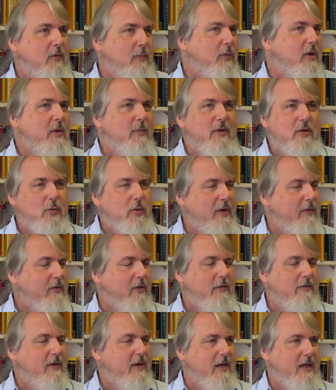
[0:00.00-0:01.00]
because pretty much
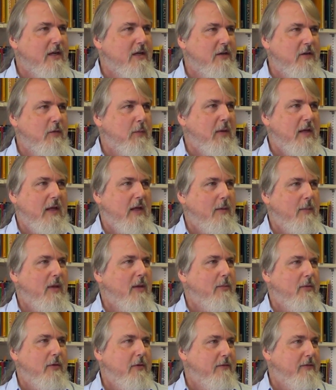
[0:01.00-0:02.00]
wherever you find English-speaking
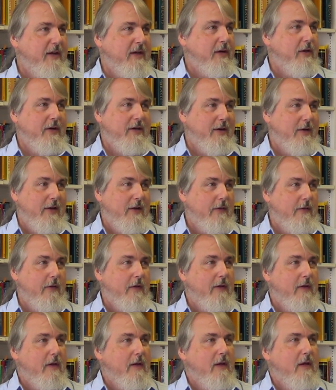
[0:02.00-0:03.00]
people, you'll find
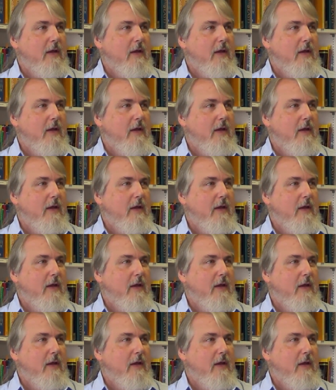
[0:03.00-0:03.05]
Gardnerians.